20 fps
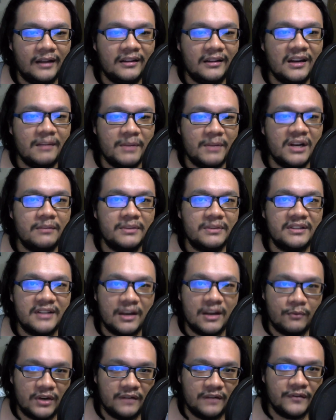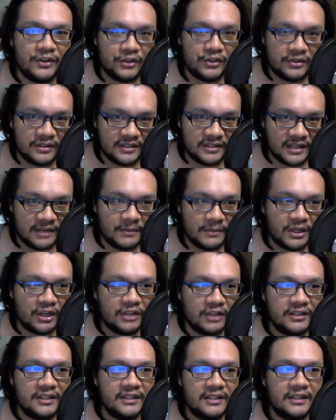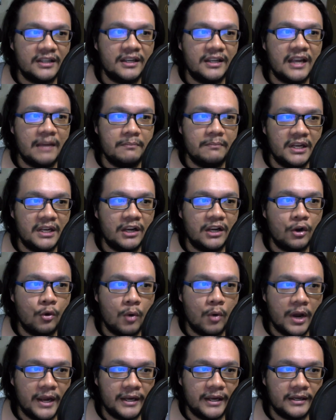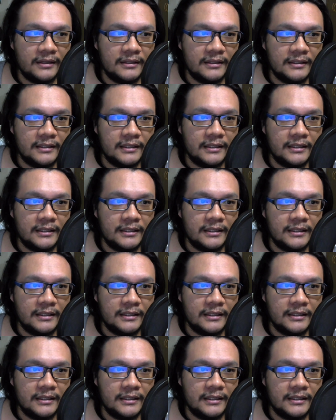I think they made a mistake with the visual design because it can be quite